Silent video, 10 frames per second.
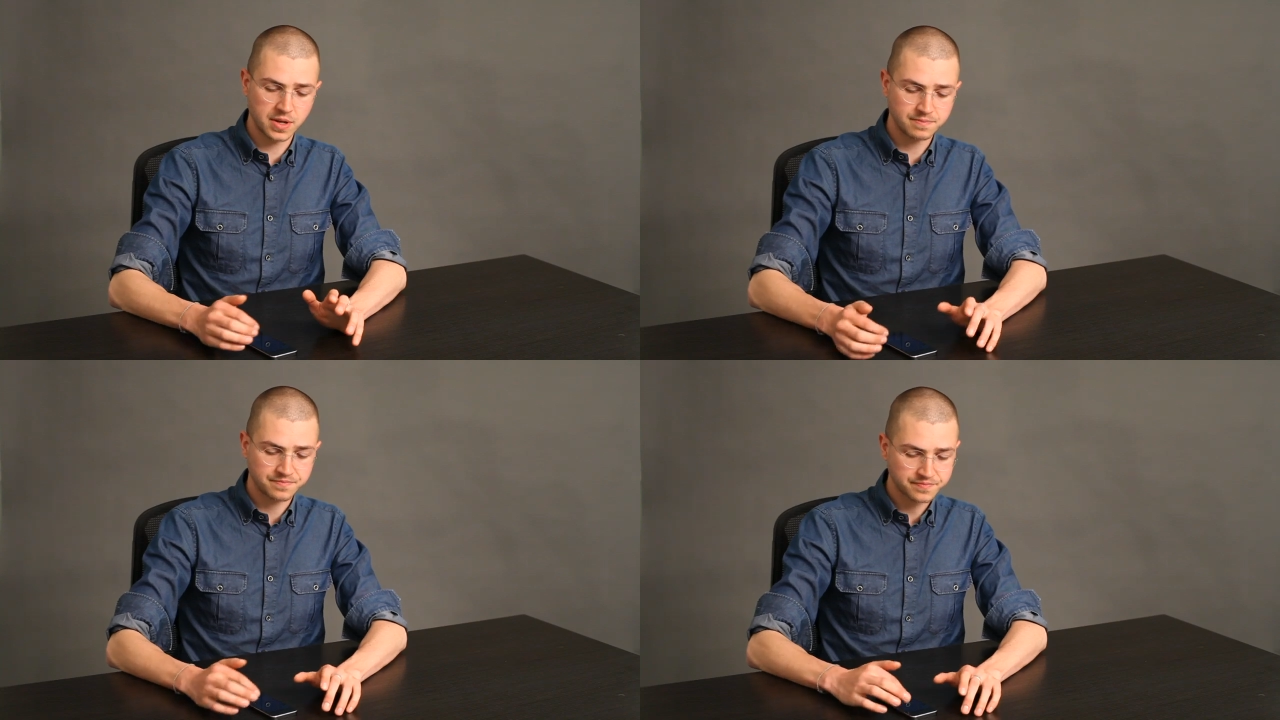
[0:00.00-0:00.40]

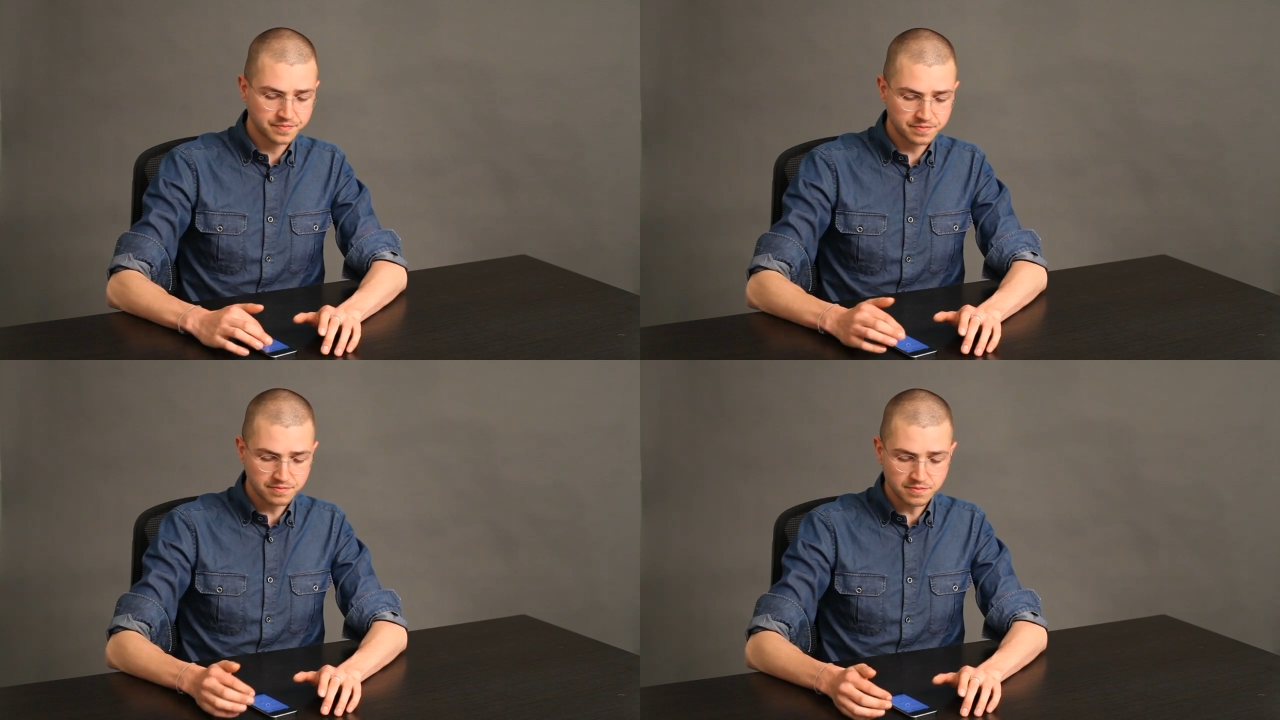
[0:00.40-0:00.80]
but
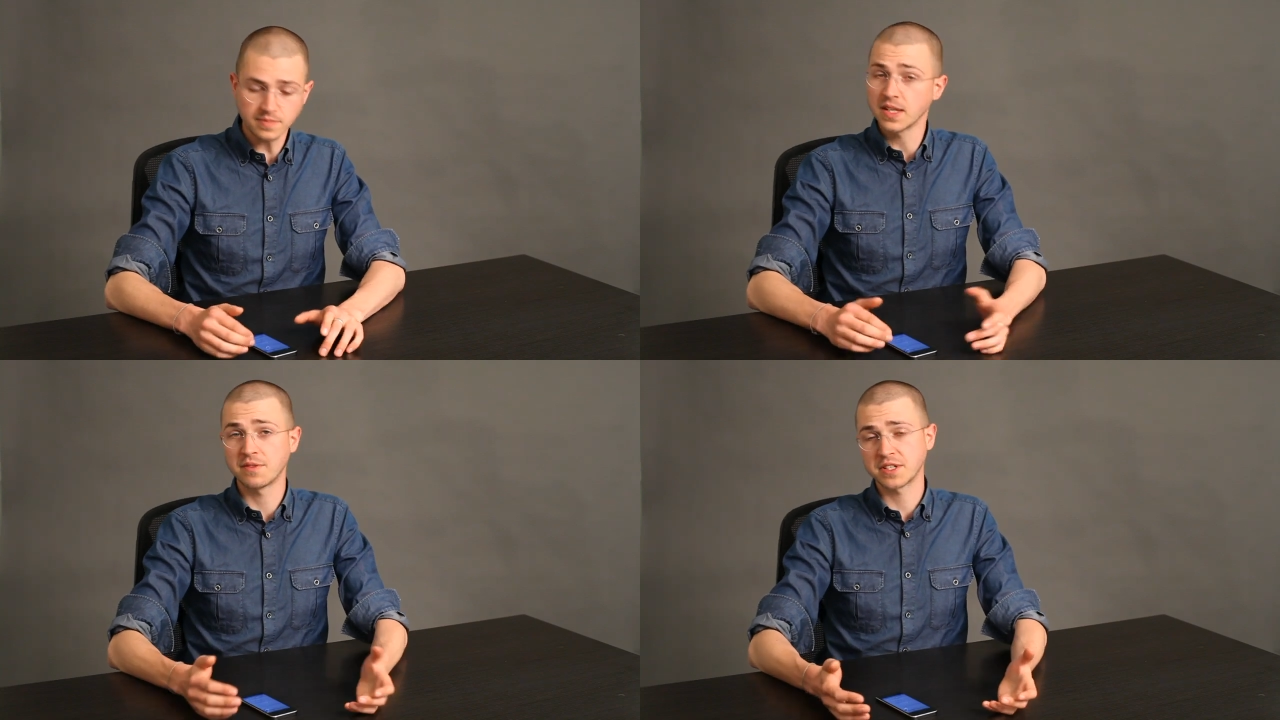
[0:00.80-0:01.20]

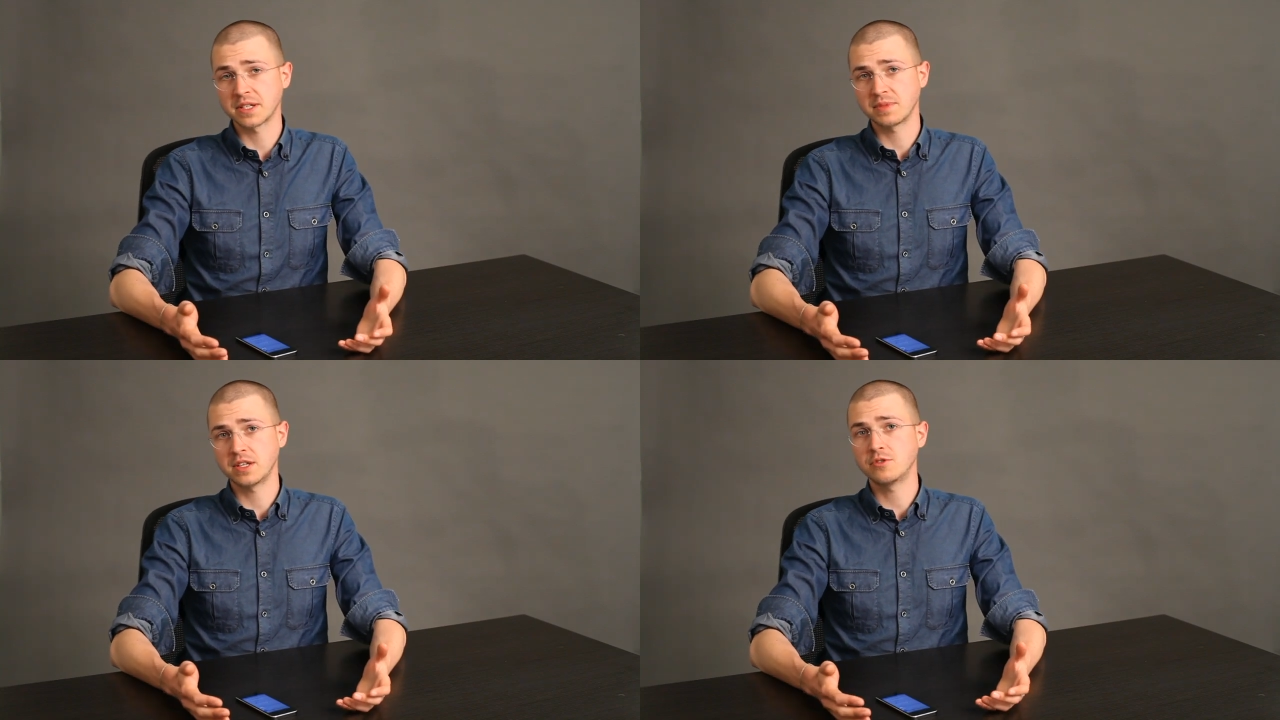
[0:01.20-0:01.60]
if it's
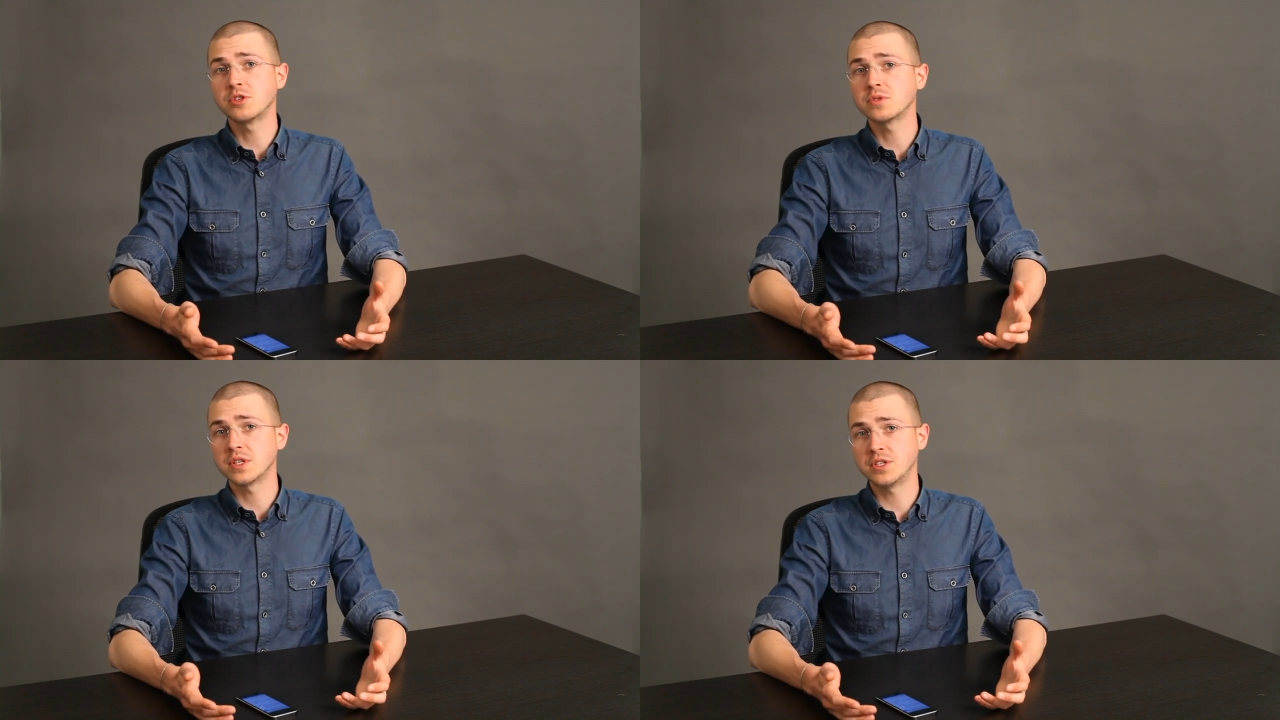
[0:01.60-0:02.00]
something you
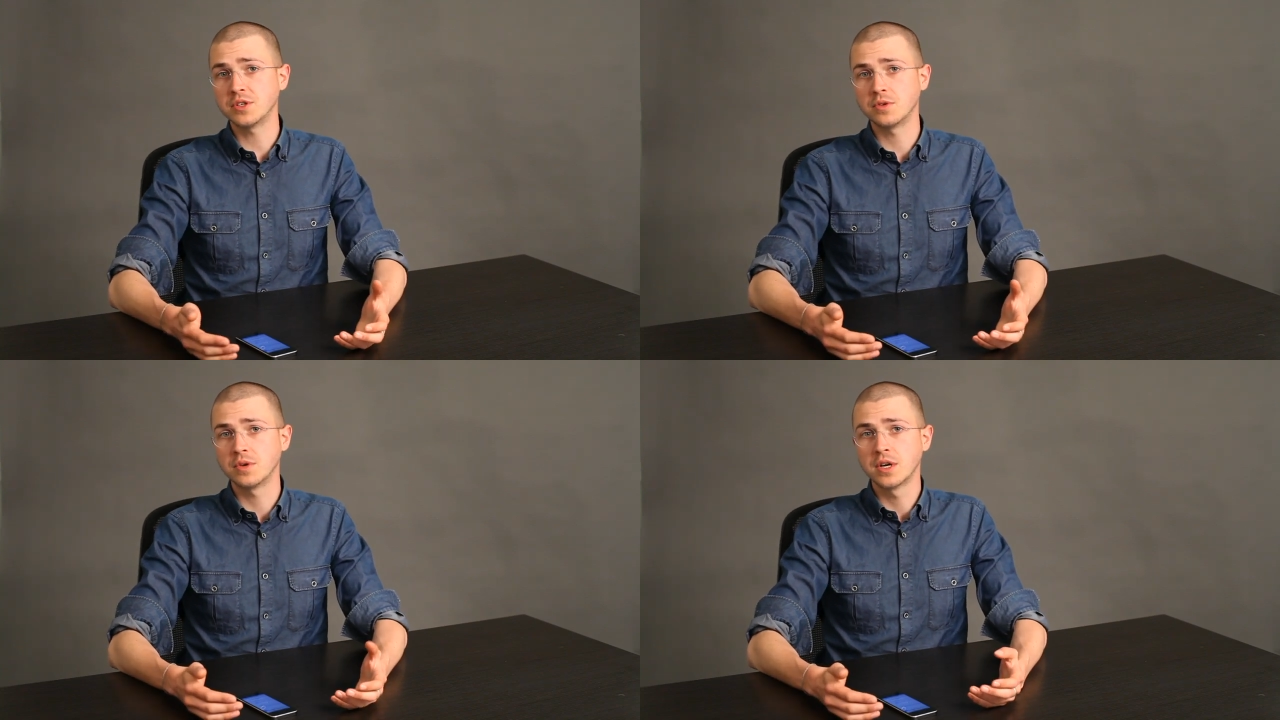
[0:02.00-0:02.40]
choose to
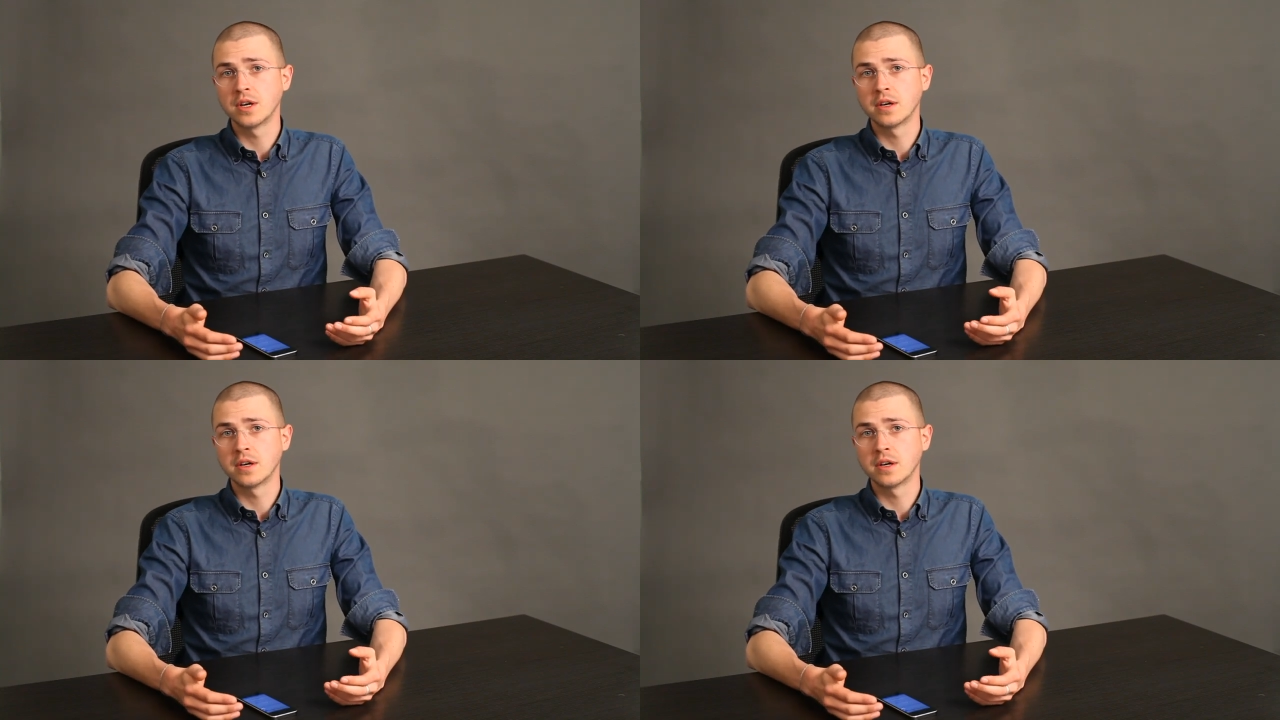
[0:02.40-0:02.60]
do,